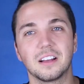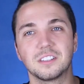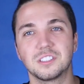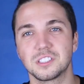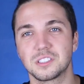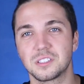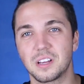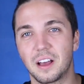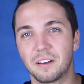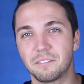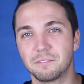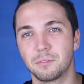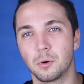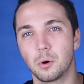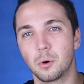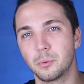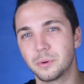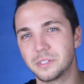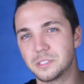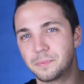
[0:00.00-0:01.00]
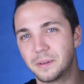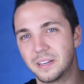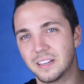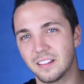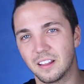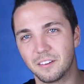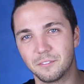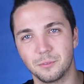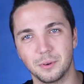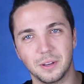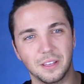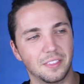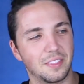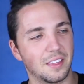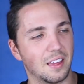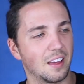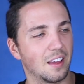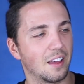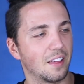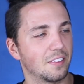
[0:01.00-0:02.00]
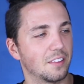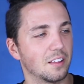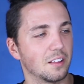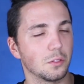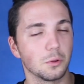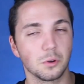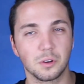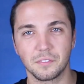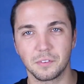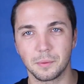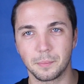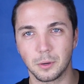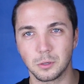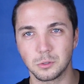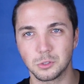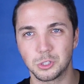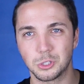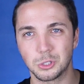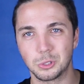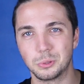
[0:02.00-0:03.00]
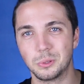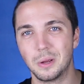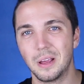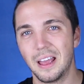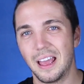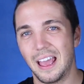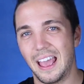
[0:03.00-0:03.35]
I just, I've always been in love with uh, the look of a boat shoe,